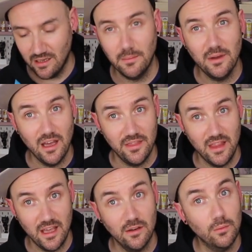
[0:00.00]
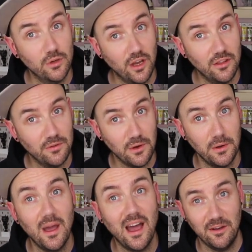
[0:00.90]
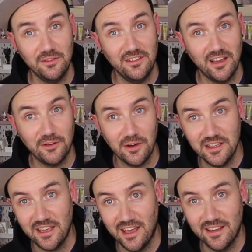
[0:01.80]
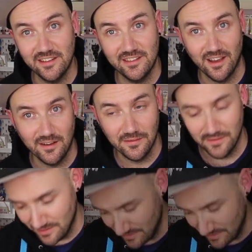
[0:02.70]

up, and then we'll go through how to decorate the cake itself.